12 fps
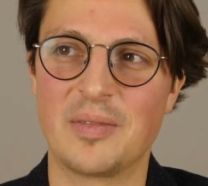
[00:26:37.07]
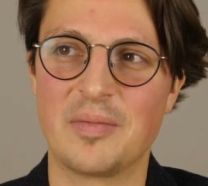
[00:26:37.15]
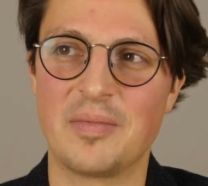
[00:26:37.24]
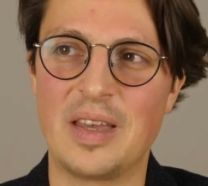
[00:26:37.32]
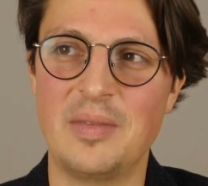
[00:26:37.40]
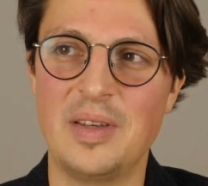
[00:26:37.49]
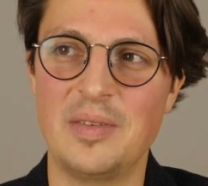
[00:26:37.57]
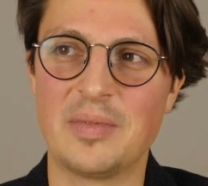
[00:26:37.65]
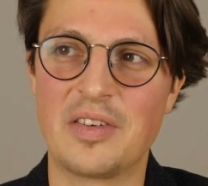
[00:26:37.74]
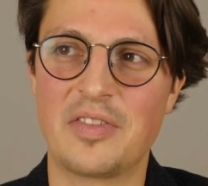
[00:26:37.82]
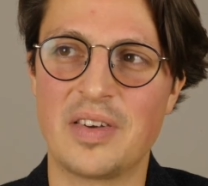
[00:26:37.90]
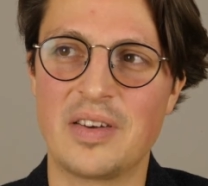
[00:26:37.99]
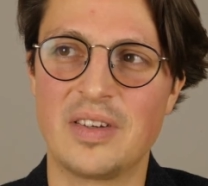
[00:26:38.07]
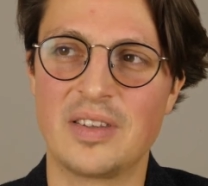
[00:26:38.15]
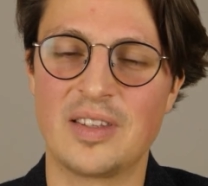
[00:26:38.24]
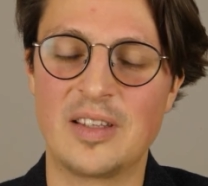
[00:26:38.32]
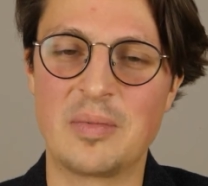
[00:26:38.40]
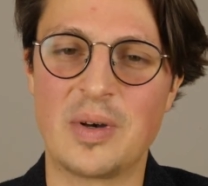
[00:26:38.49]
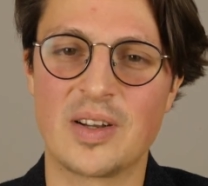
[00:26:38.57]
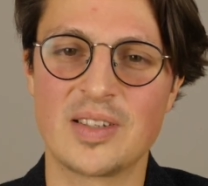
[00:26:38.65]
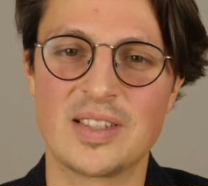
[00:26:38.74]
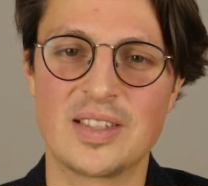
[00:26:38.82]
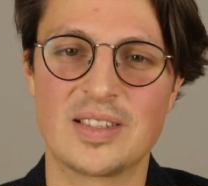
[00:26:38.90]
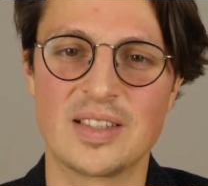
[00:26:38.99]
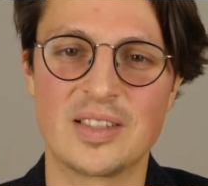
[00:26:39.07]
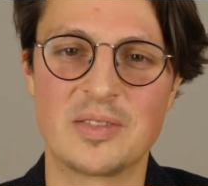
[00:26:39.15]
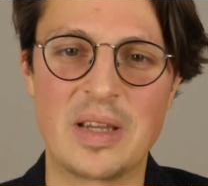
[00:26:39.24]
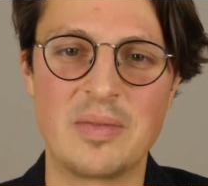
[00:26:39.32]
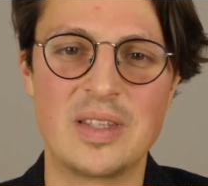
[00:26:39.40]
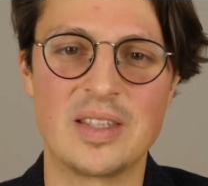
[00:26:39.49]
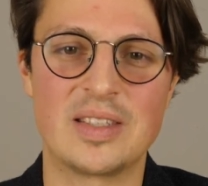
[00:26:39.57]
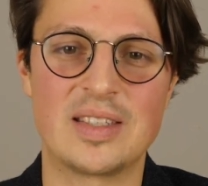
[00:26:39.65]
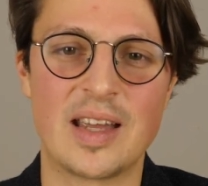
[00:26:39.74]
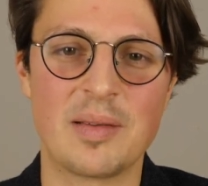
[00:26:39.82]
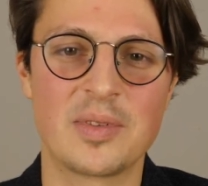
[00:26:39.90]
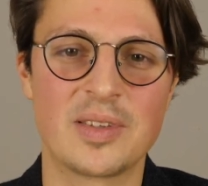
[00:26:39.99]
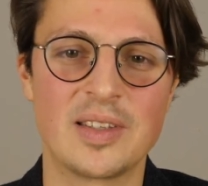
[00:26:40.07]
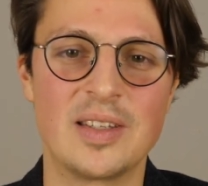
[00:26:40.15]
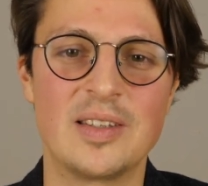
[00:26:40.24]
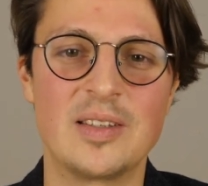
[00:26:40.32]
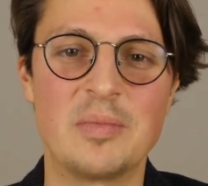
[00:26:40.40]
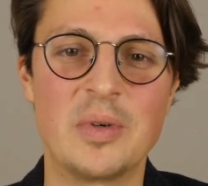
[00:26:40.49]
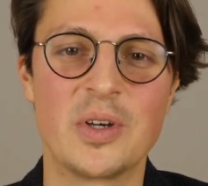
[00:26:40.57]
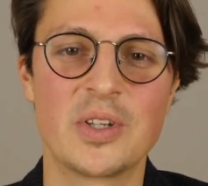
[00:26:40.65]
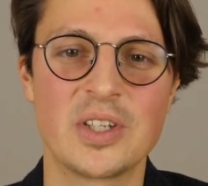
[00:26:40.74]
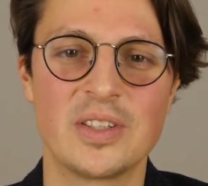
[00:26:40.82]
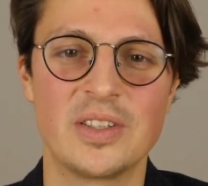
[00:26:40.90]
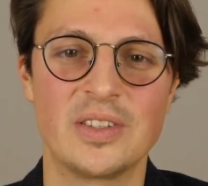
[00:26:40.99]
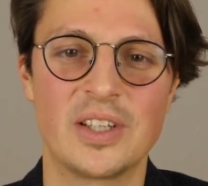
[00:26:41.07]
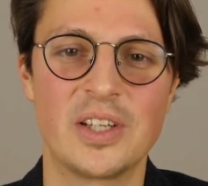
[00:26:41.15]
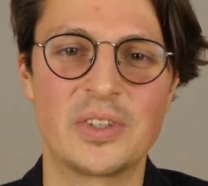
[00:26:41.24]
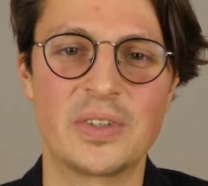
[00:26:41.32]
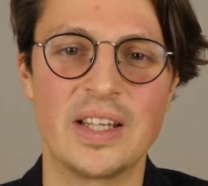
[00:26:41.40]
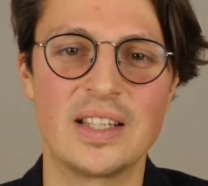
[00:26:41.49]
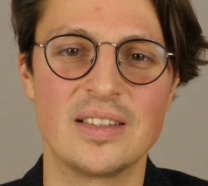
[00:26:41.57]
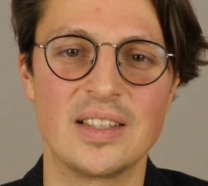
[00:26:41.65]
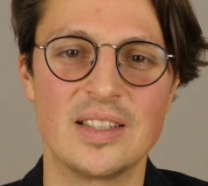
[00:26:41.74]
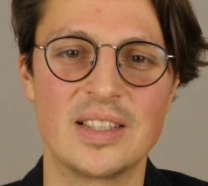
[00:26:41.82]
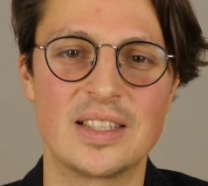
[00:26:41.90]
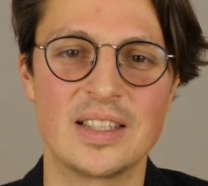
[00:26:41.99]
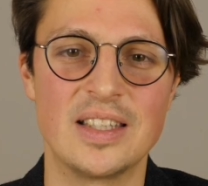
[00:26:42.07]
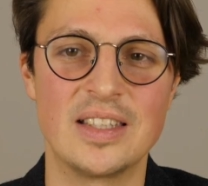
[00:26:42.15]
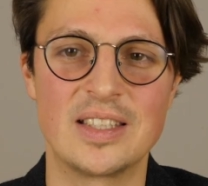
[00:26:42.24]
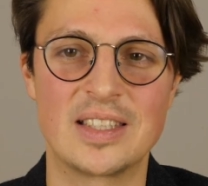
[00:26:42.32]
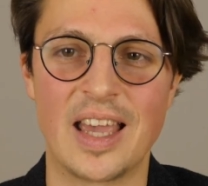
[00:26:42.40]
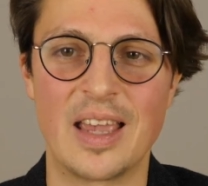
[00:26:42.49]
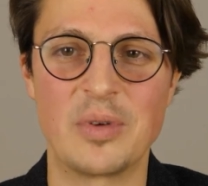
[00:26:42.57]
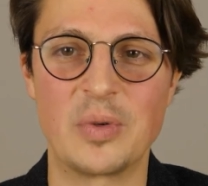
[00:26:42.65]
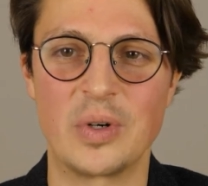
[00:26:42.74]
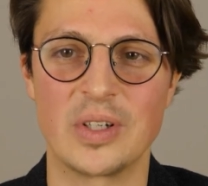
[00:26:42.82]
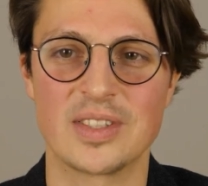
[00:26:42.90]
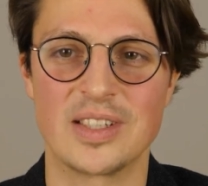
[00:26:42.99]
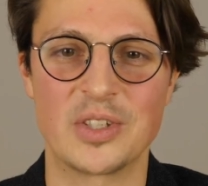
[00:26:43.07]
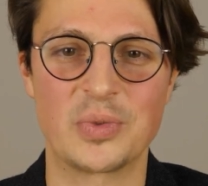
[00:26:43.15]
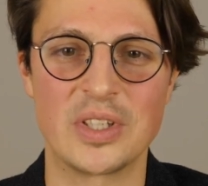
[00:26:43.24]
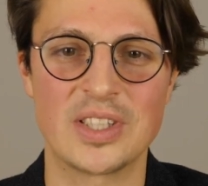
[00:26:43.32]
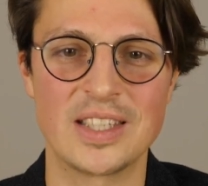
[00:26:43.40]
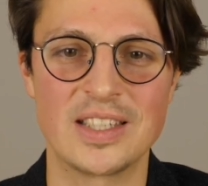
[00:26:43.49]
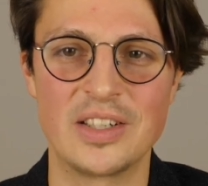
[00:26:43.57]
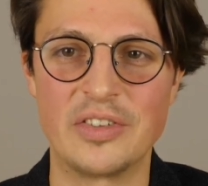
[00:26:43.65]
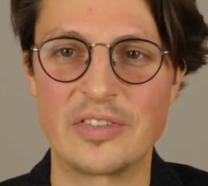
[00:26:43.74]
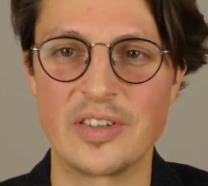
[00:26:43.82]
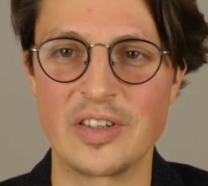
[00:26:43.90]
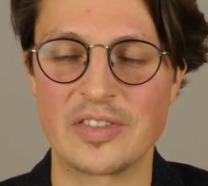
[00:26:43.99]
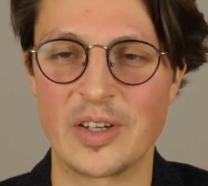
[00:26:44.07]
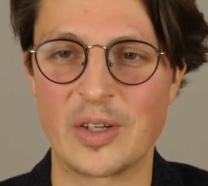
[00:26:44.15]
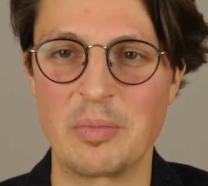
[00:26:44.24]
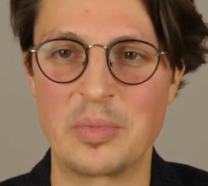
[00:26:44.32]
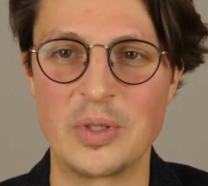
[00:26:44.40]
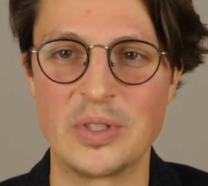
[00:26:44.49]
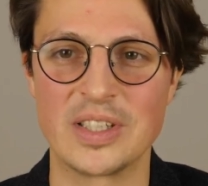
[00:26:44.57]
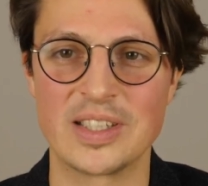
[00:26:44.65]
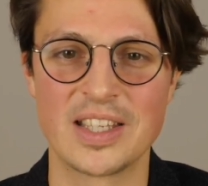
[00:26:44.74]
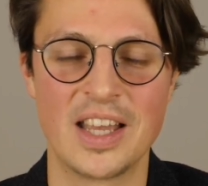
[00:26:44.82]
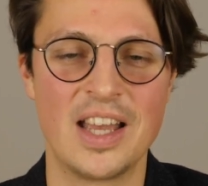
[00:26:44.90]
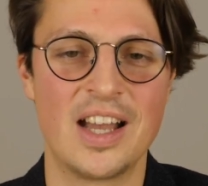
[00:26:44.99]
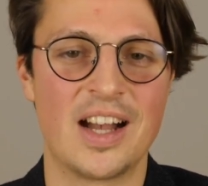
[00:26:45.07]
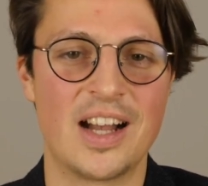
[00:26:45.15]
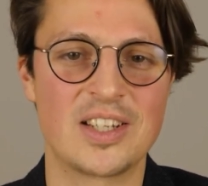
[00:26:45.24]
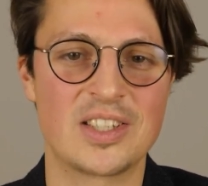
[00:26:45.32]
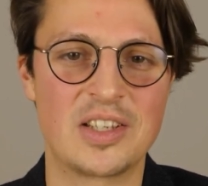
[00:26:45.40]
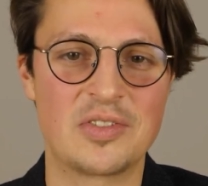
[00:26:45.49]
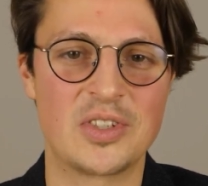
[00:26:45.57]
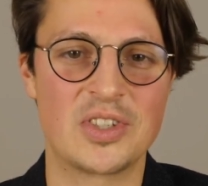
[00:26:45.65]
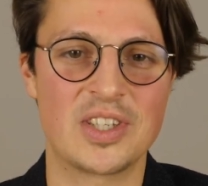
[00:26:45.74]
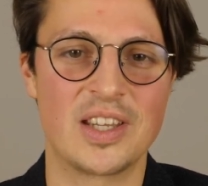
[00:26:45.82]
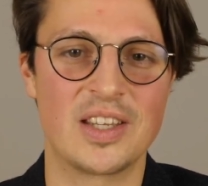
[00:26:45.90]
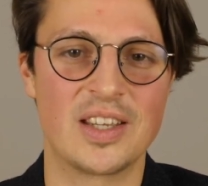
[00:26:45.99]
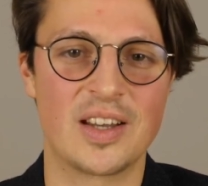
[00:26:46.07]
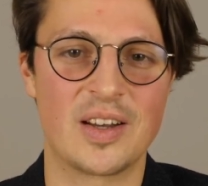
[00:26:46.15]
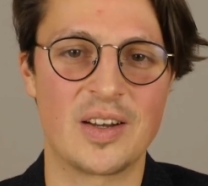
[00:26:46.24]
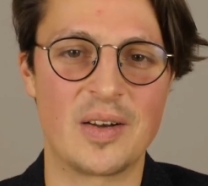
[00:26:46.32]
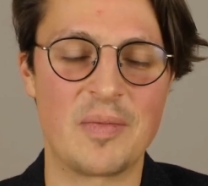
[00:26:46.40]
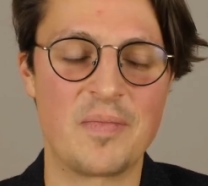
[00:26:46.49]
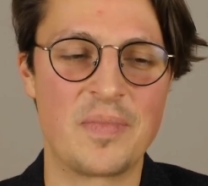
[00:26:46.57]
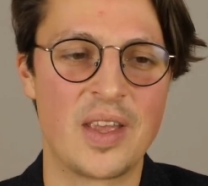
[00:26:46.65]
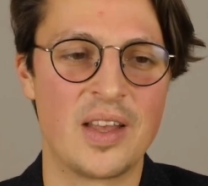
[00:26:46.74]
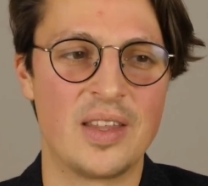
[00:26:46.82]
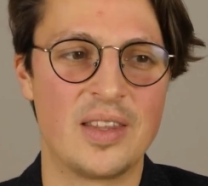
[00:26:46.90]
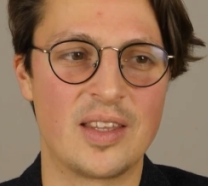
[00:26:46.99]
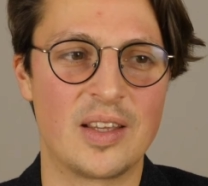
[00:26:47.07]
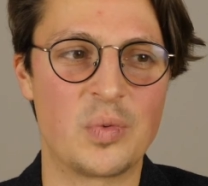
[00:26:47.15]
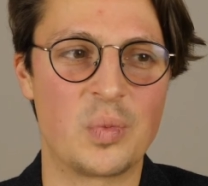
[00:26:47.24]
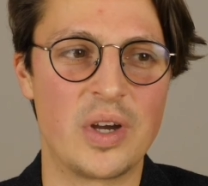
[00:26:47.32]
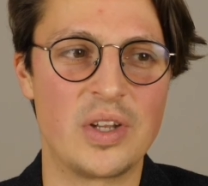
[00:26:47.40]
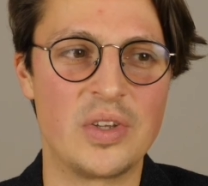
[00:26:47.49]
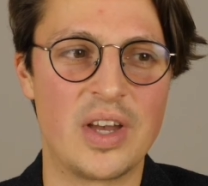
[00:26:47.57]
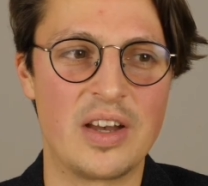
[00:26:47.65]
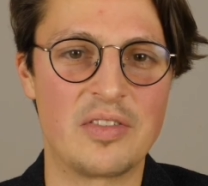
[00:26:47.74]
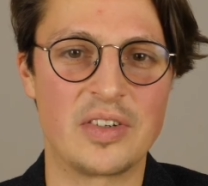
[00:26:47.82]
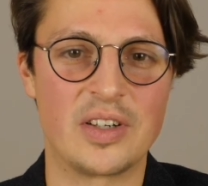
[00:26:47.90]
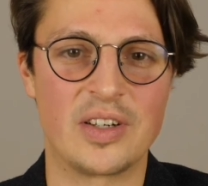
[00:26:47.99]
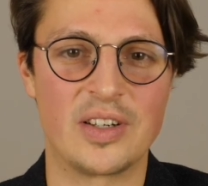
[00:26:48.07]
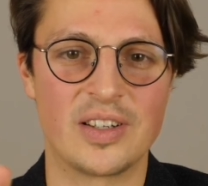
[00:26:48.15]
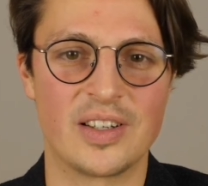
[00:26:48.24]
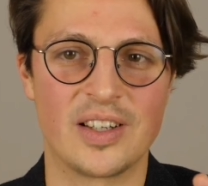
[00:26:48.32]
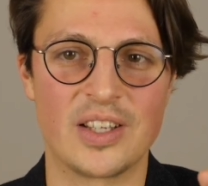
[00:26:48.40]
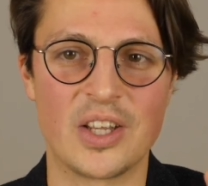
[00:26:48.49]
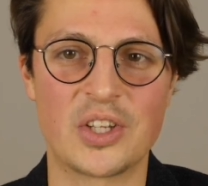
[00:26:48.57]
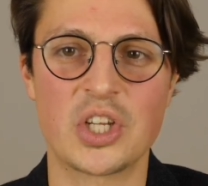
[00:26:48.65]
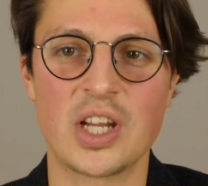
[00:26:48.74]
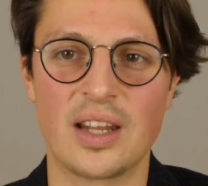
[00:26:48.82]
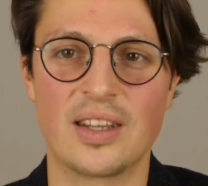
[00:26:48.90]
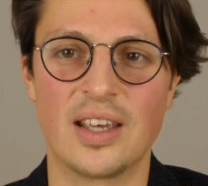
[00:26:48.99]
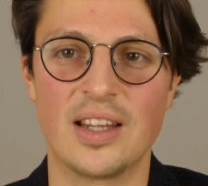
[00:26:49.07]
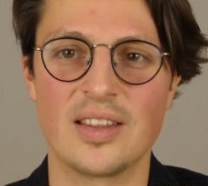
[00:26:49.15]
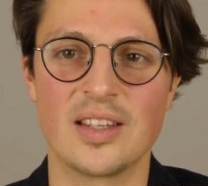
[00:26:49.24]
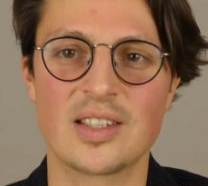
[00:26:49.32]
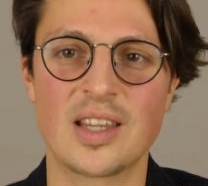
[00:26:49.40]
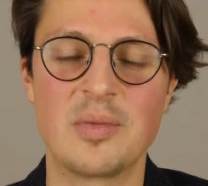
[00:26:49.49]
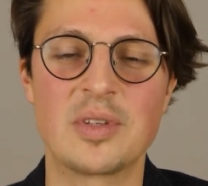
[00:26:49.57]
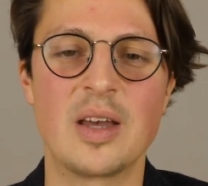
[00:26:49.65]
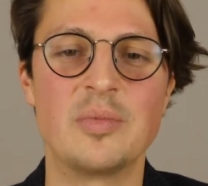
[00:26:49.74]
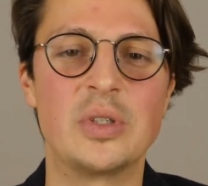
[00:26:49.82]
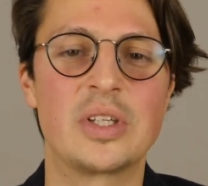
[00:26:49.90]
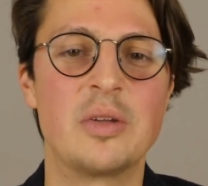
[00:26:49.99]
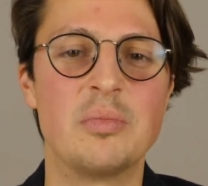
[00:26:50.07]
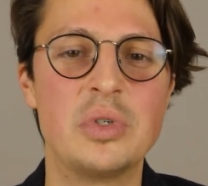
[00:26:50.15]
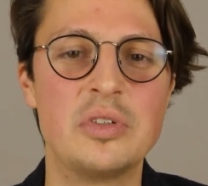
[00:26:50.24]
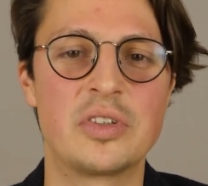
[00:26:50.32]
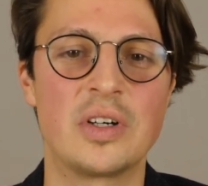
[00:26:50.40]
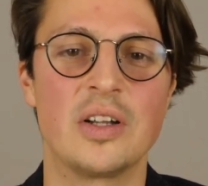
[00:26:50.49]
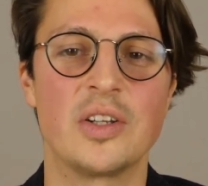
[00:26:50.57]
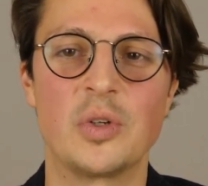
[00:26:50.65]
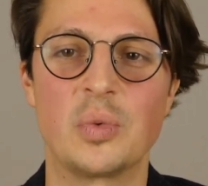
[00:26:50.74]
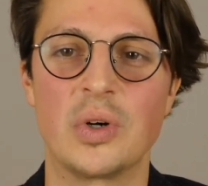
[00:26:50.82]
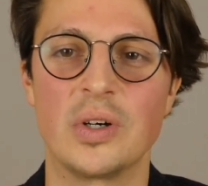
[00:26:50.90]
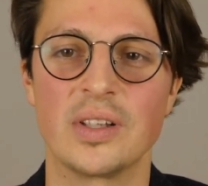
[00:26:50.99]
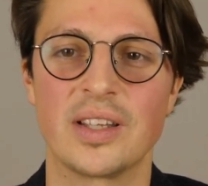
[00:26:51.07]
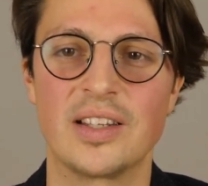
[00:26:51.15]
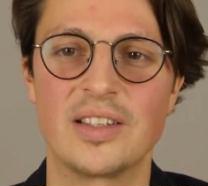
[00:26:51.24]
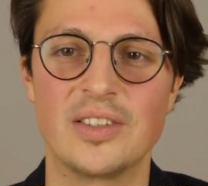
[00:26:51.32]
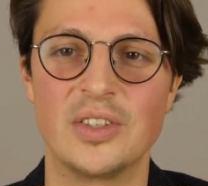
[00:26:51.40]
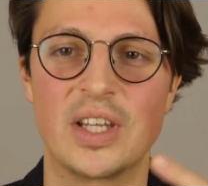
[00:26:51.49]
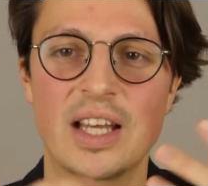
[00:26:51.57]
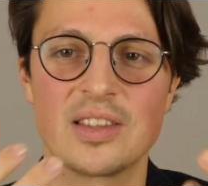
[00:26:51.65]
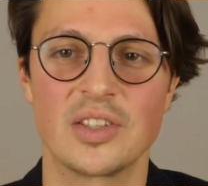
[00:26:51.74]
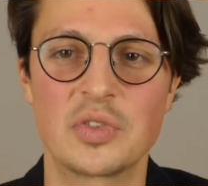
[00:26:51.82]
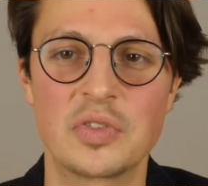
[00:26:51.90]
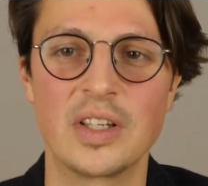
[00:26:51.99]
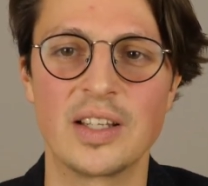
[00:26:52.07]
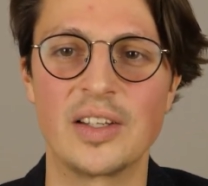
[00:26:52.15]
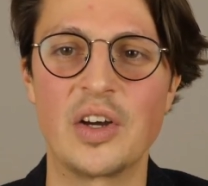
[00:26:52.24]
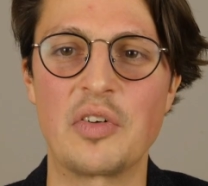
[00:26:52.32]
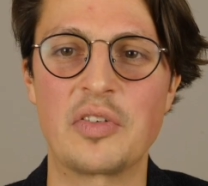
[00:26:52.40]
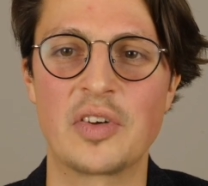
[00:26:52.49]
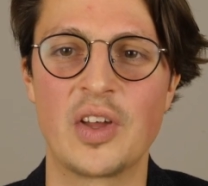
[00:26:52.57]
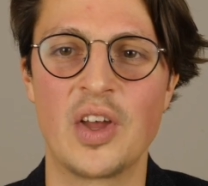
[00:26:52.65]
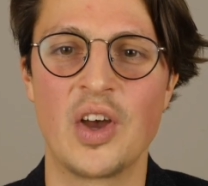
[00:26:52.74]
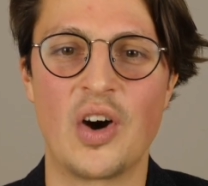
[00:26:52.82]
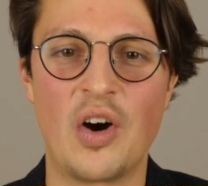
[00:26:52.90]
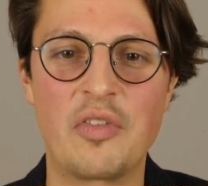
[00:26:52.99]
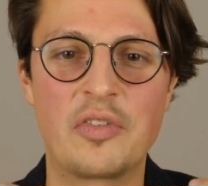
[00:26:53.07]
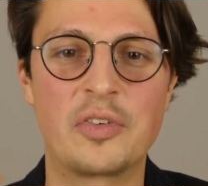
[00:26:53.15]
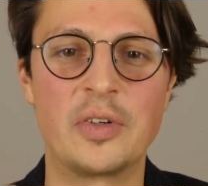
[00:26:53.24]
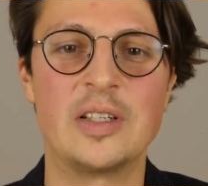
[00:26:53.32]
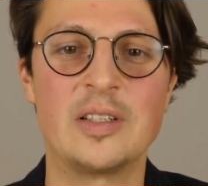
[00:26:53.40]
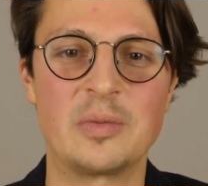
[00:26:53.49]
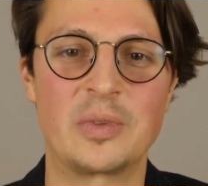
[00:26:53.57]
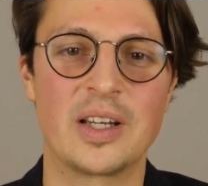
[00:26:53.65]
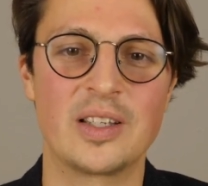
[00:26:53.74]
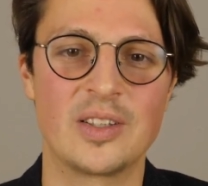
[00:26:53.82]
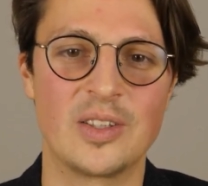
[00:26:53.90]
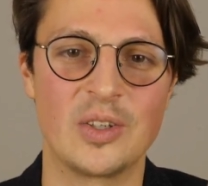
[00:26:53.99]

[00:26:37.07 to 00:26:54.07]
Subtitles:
Maybe my favorite thing about us is maybe the depth and the immersion that you can create in these gaming worlds. And as we sit here in front of our computers, I just have to say that when you have a chat and at the same time you can move around in the world, you get this feeling of freedom, right?